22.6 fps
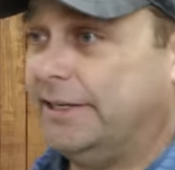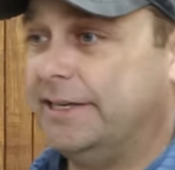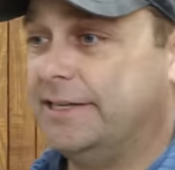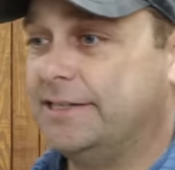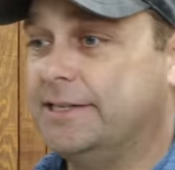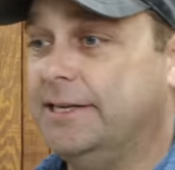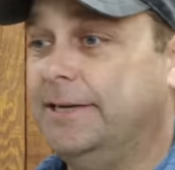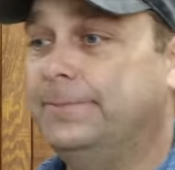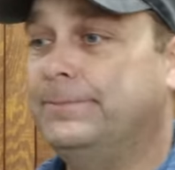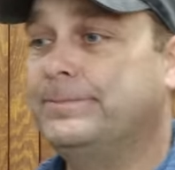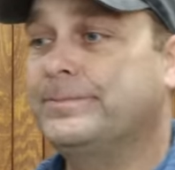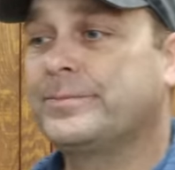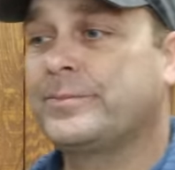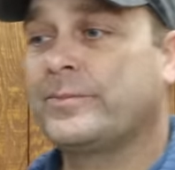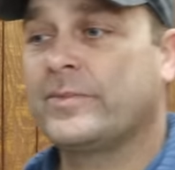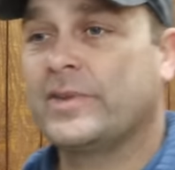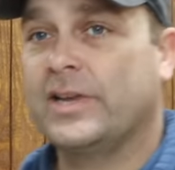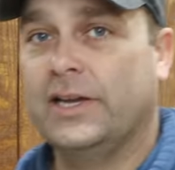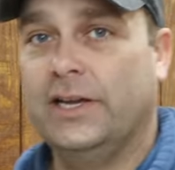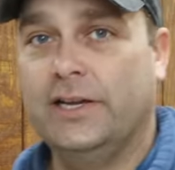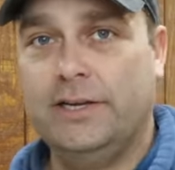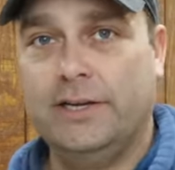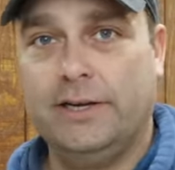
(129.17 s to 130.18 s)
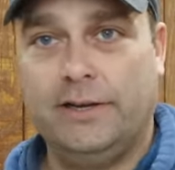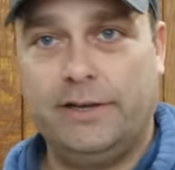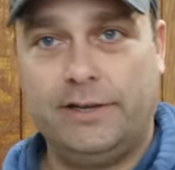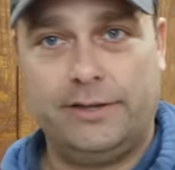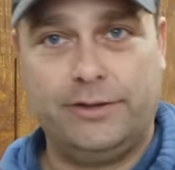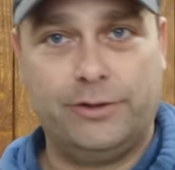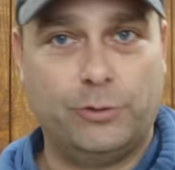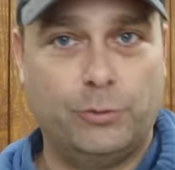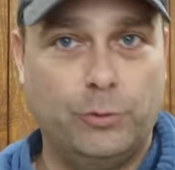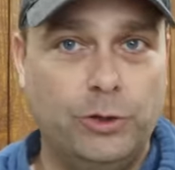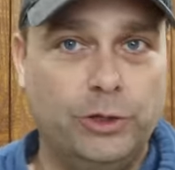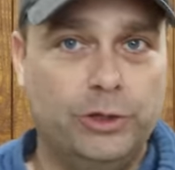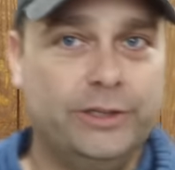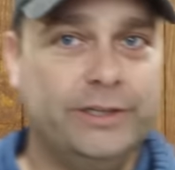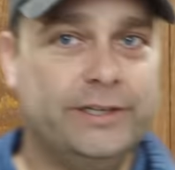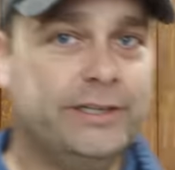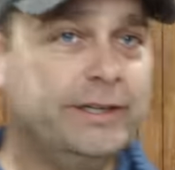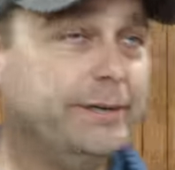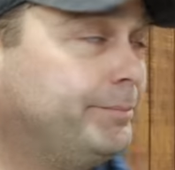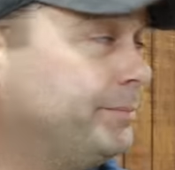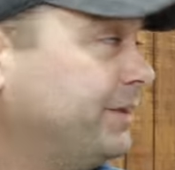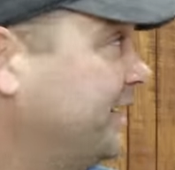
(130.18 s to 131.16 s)
lines up. There will
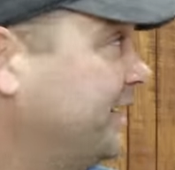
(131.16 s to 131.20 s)
end up